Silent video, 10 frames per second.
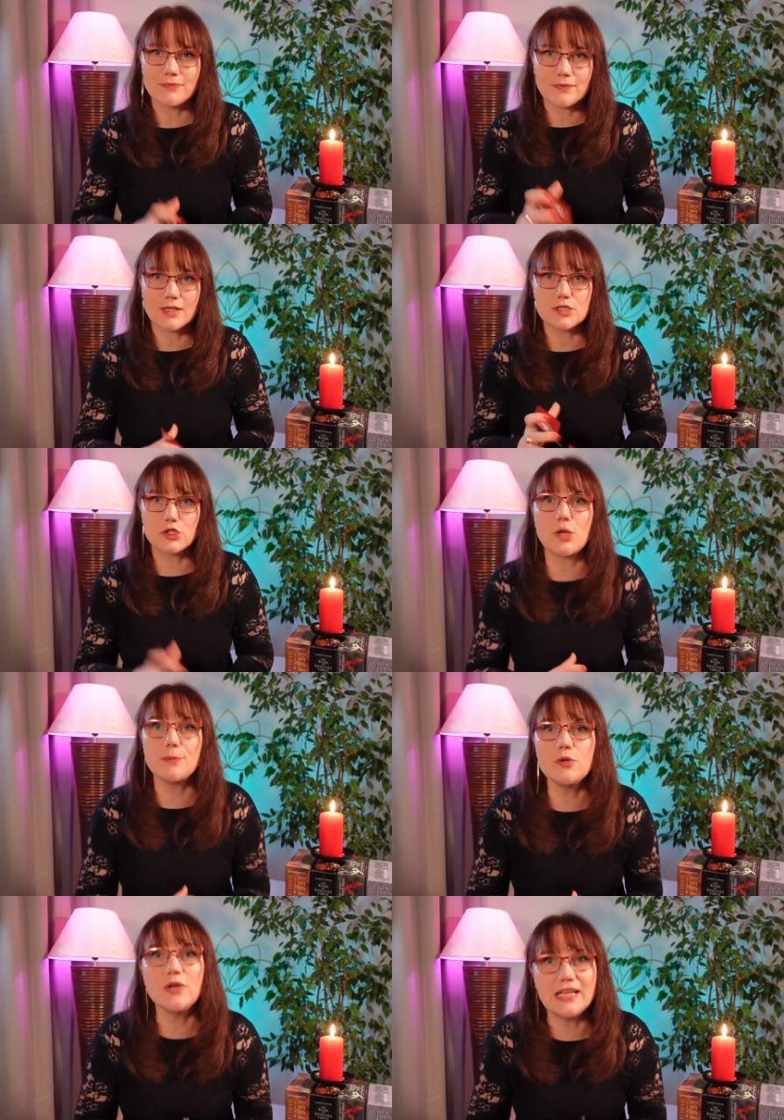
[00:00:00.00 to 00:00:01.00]

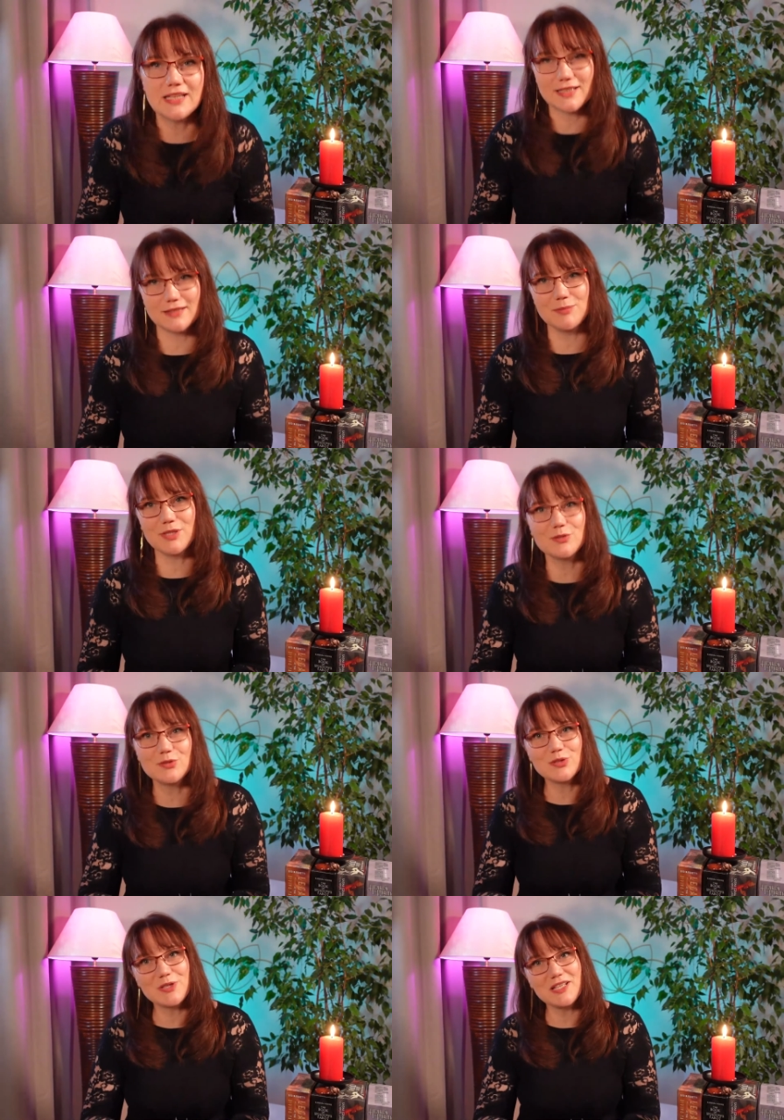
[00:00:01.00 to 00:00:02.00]
Stop doing it, because
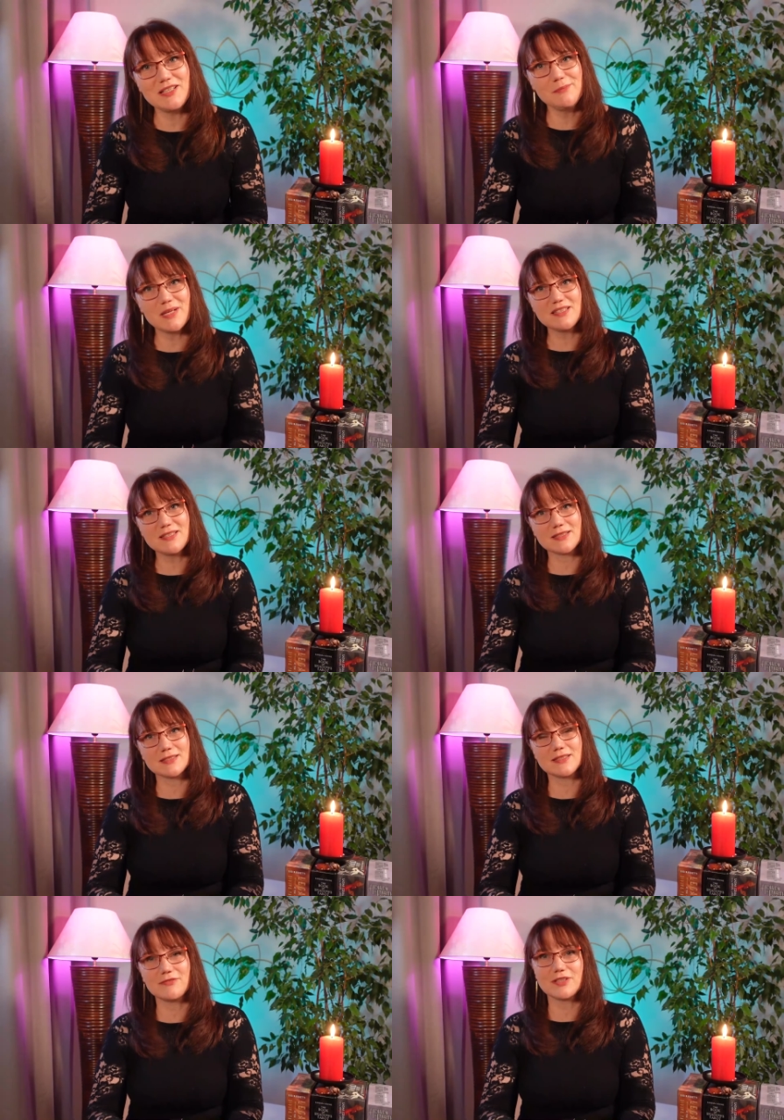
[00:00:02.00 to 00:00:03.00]
you're creating
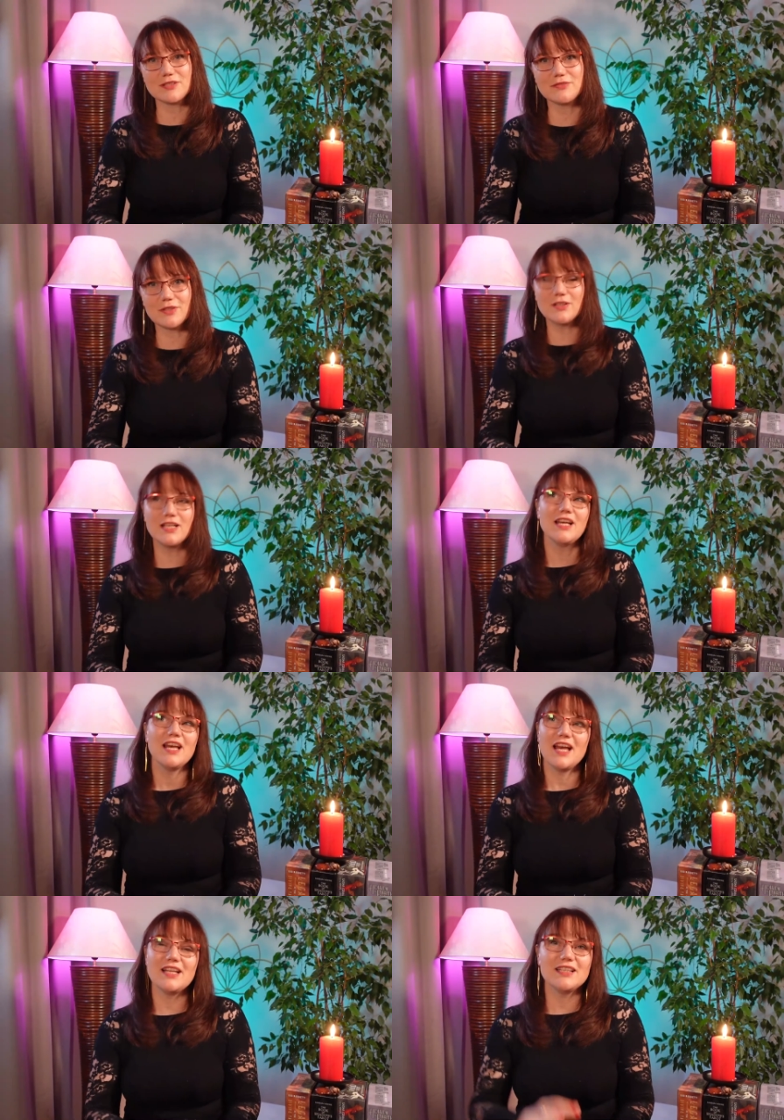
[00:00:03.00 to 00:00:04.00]
monsters, first of all,
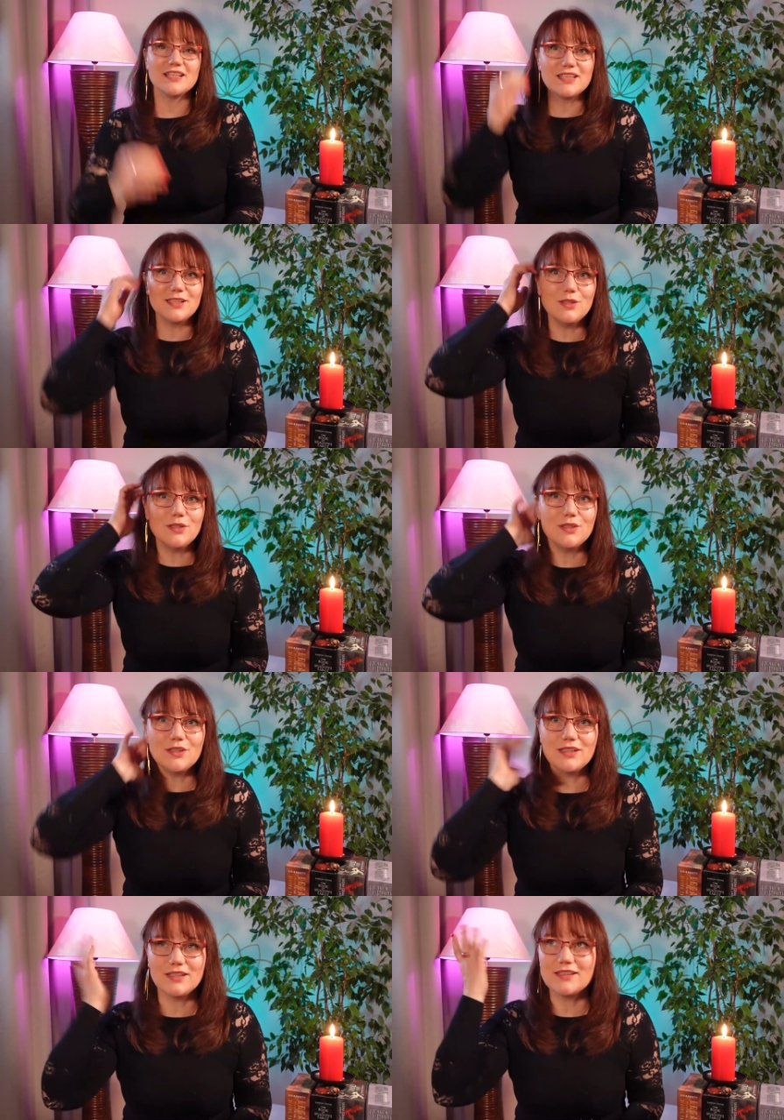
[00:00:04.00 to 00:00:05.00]
and
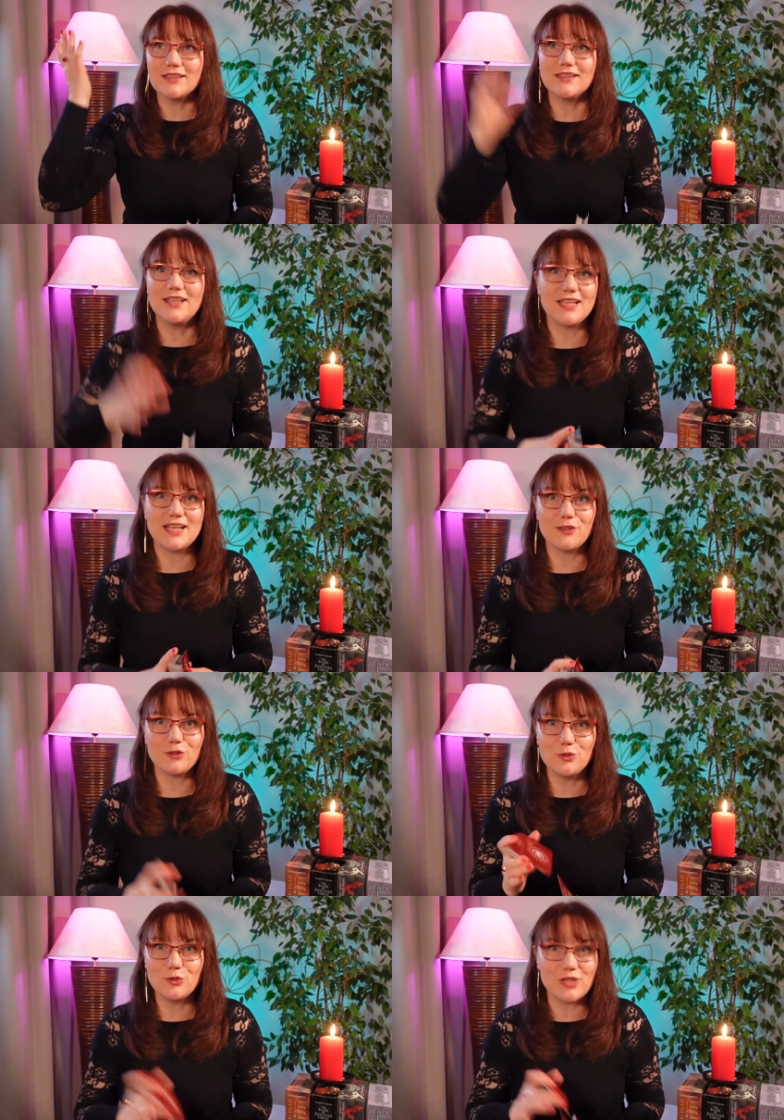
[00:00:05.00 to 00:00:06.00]
they
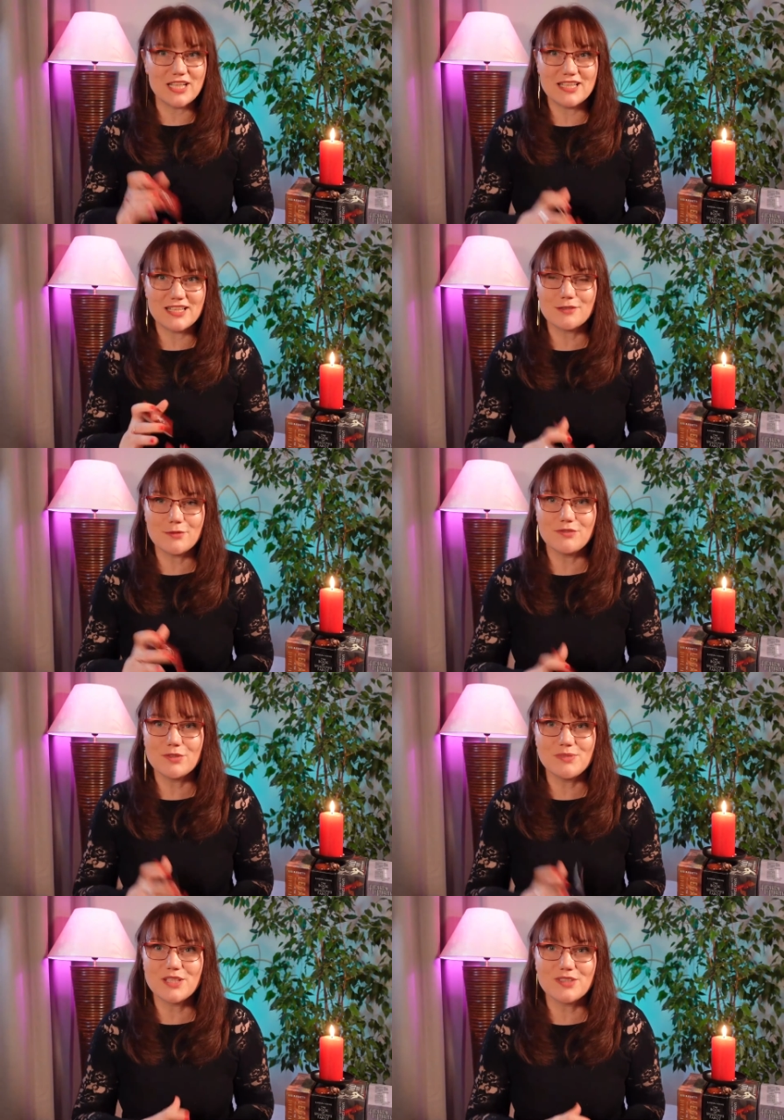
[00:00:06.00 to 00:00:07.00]
cannot do anything with
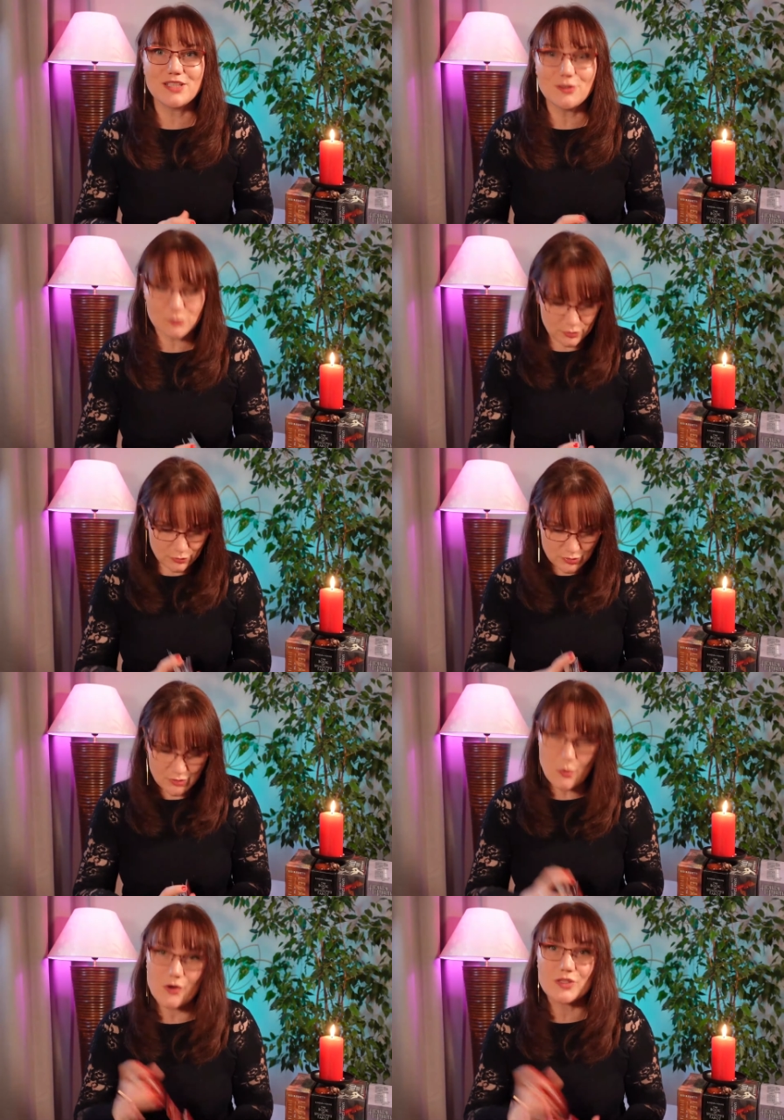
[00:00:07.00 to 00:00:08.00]
you because they don't want to
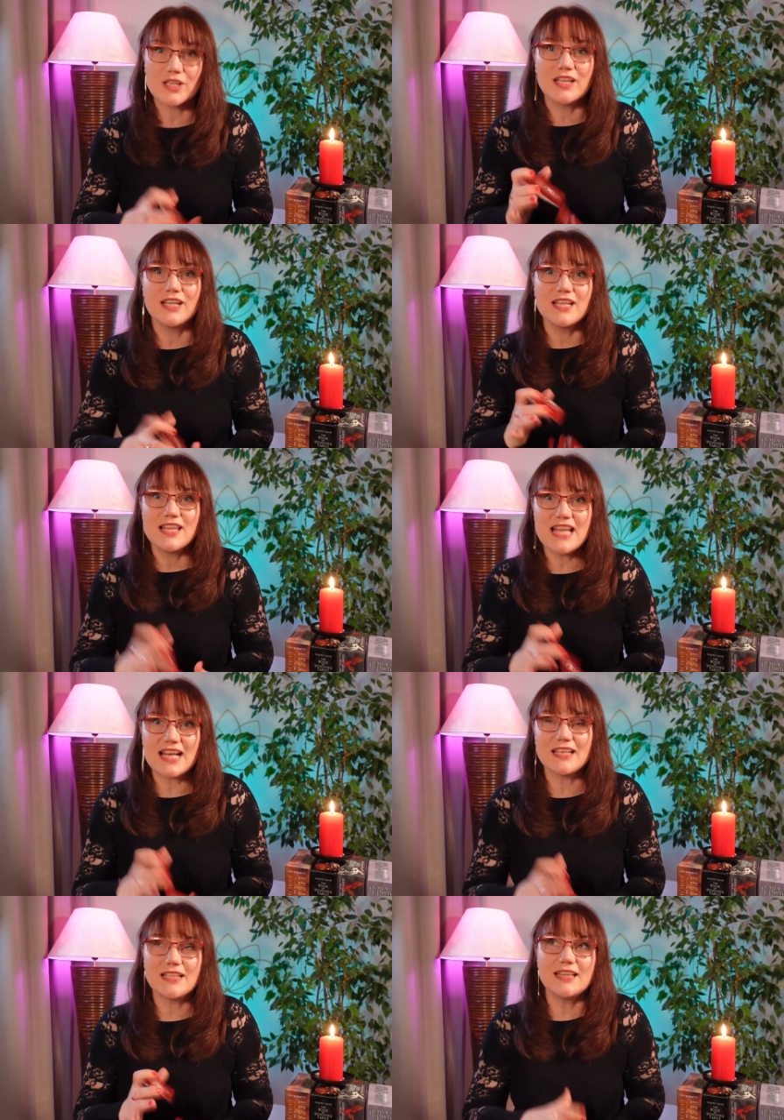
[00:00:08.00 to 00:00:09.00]
reward
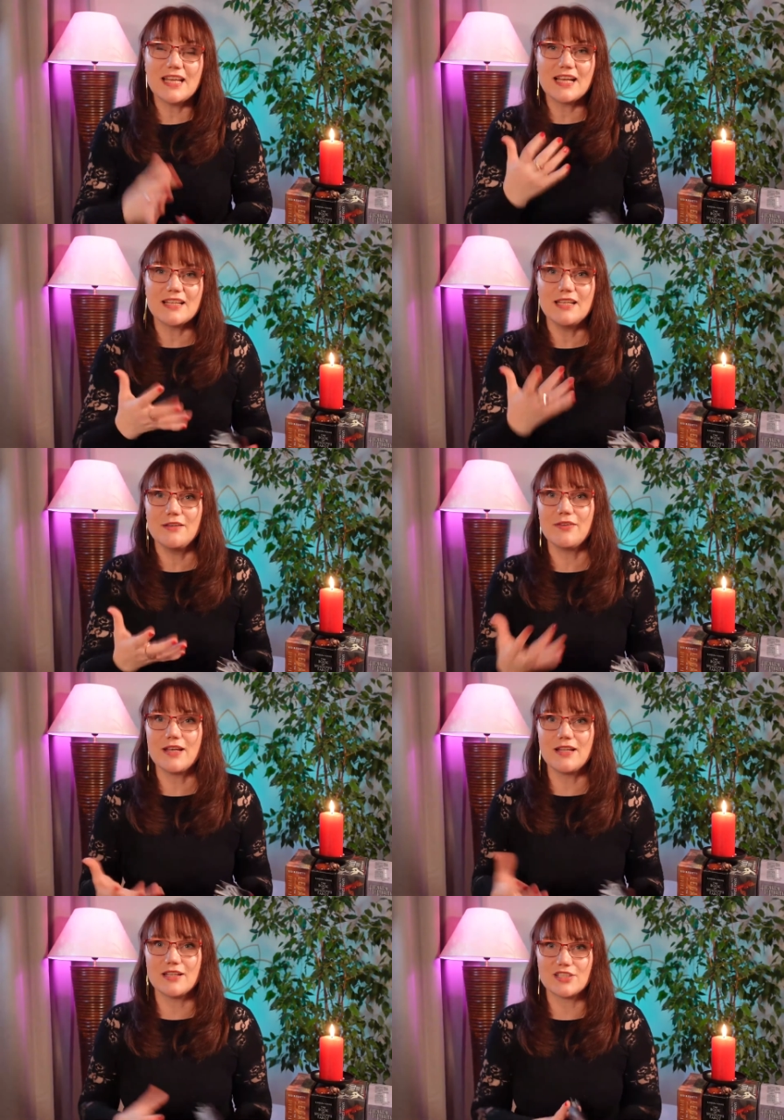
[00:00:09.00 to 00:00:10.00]
negative
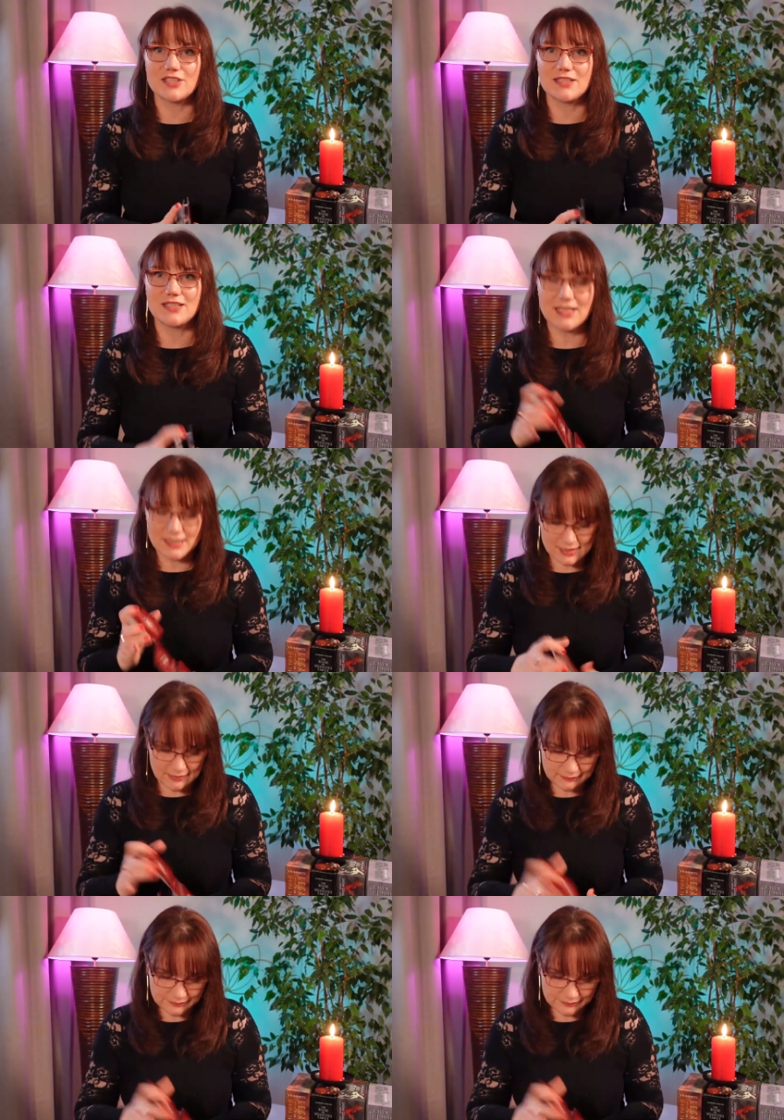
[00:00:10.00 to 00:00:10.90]
energies. Yes.